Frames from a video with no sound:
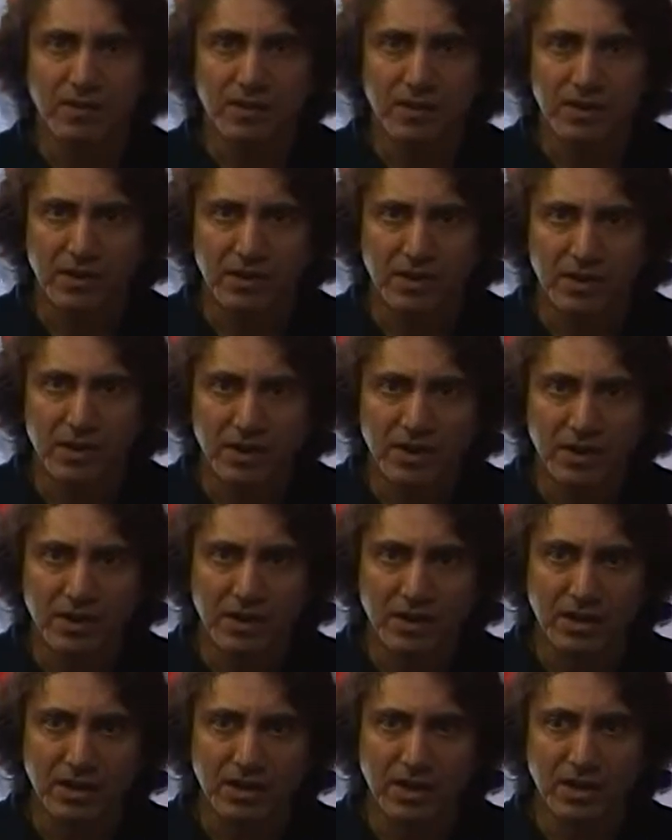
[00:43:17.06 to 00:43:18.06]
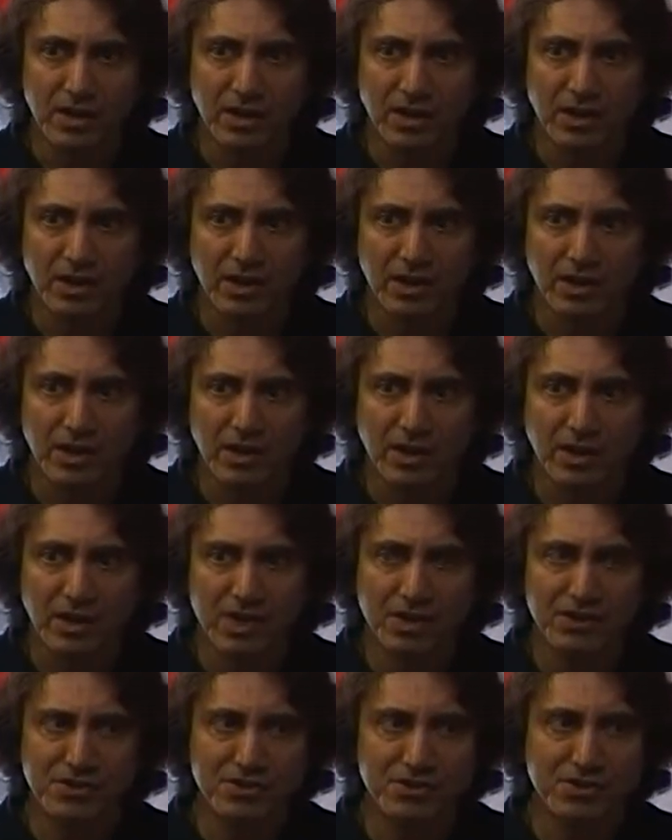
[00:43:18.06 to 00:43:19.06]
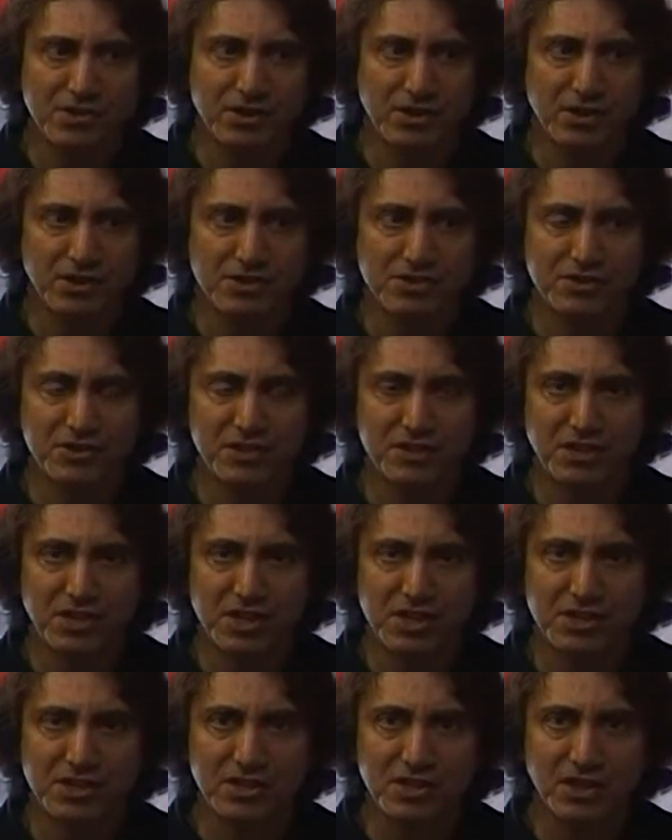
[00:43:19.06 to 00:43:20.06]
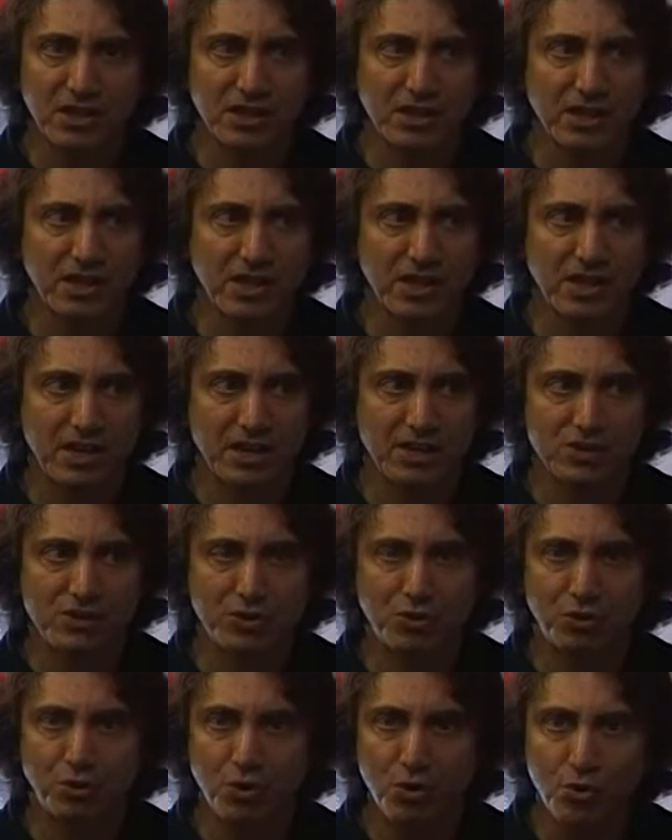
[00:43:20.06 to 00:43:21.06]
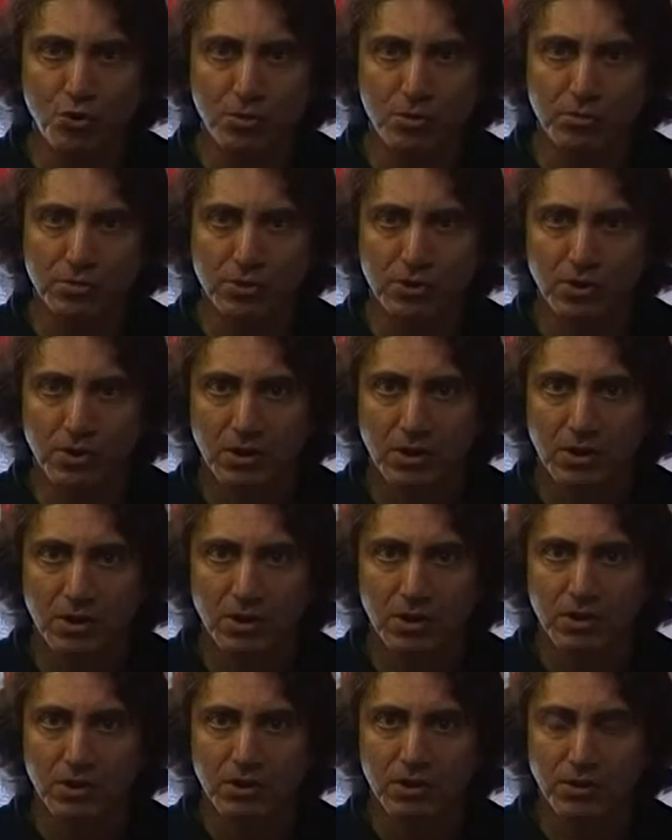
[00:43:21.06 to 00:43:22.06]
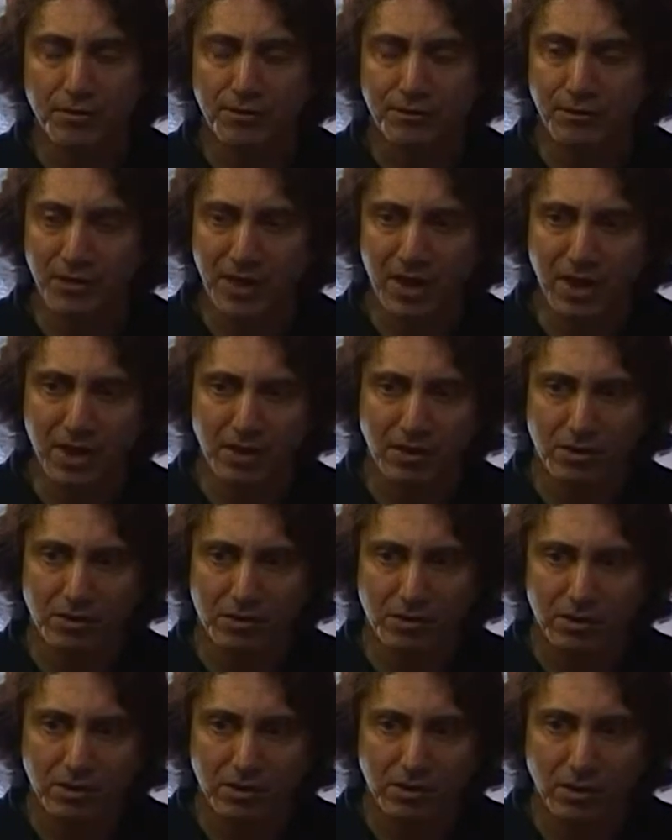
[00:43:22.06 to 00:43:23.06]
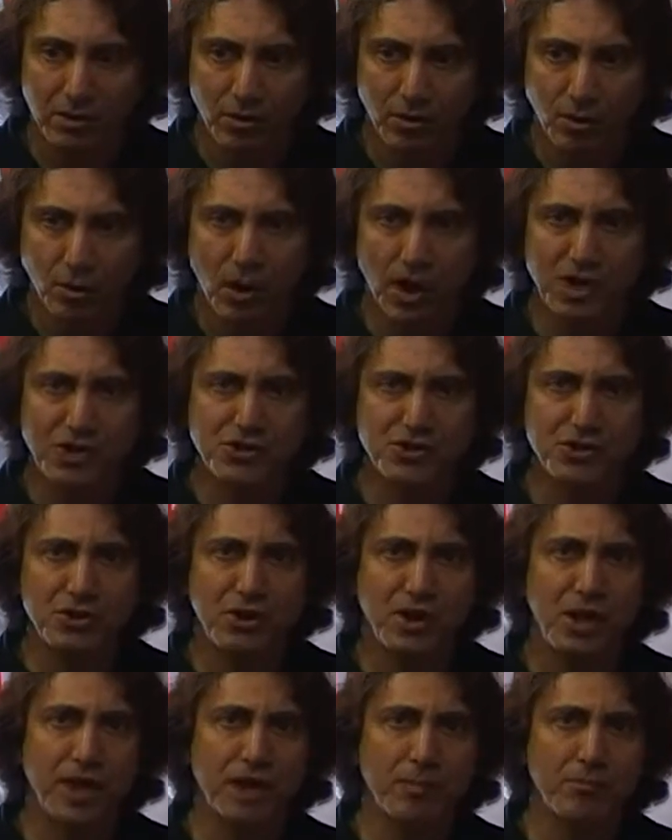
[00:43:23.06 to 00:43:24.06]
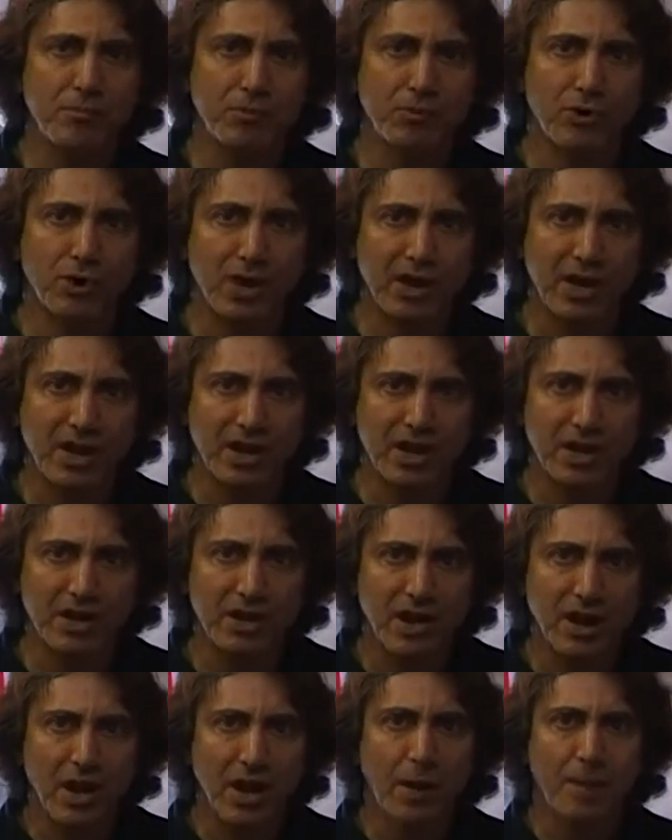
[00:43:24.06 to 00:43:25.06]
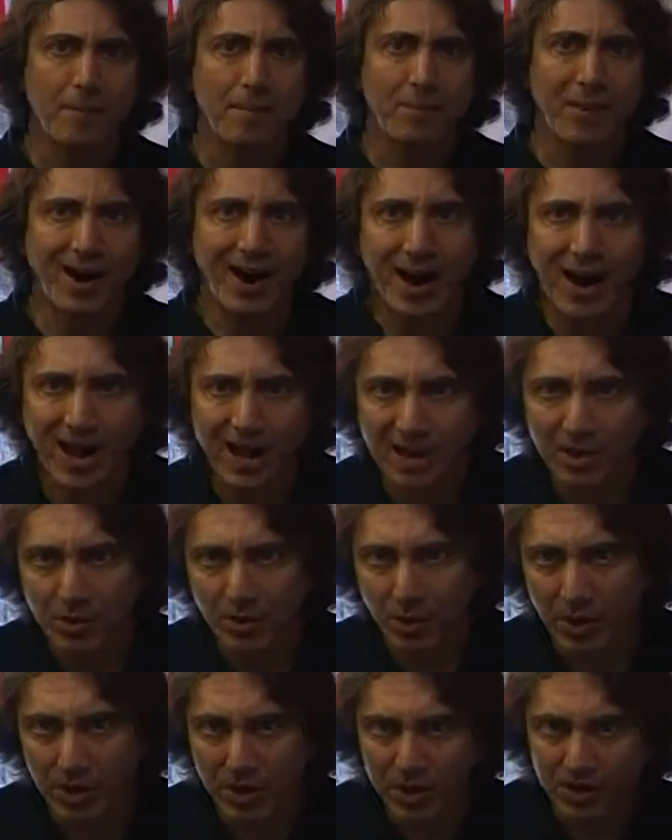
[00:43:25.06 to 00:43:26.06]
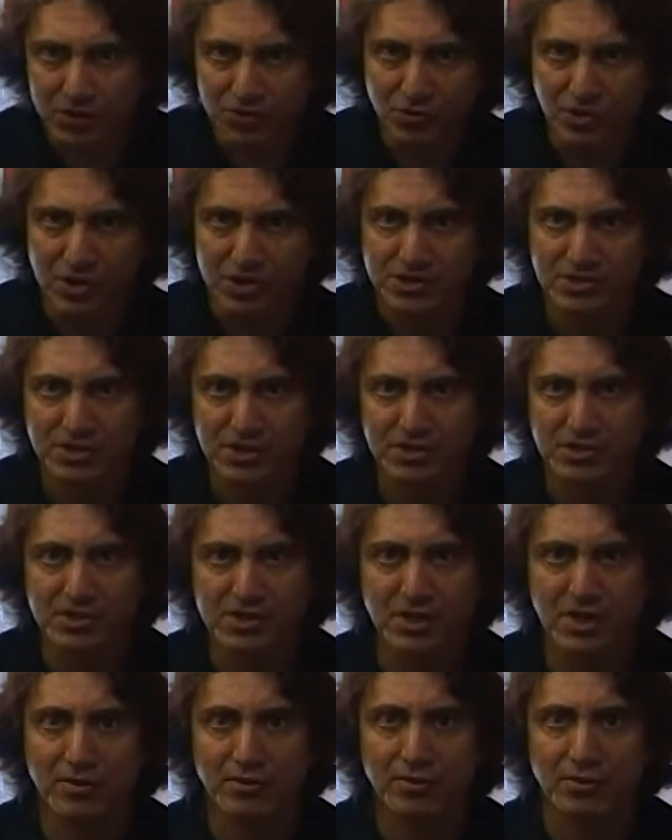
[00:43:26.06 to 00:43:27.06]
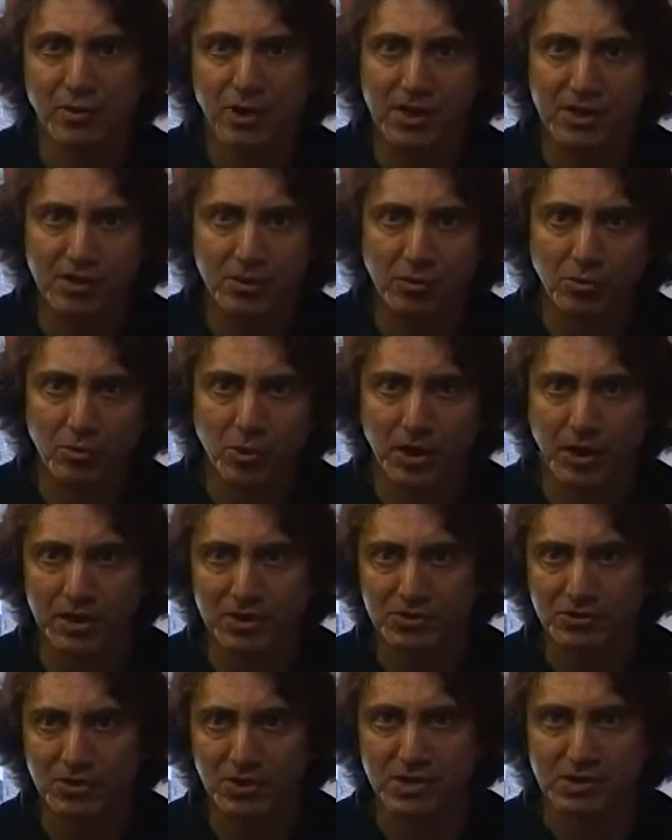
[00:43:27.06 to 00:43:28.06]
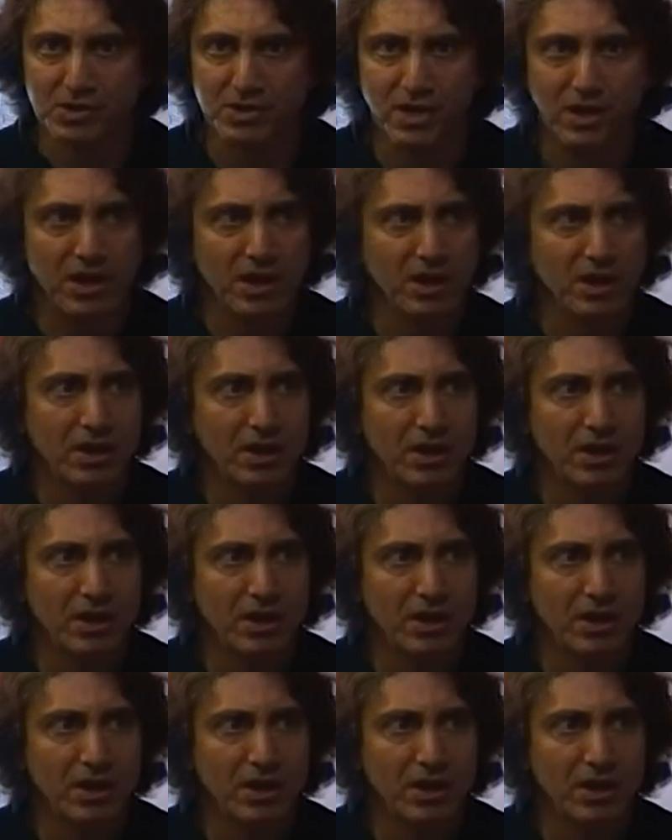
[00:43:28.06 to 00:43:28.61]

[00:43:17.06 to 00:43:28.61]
will be dead in about a year is statistically is doomed to fail? Why should a bride buy a wedding dress instead of rent a wedding dress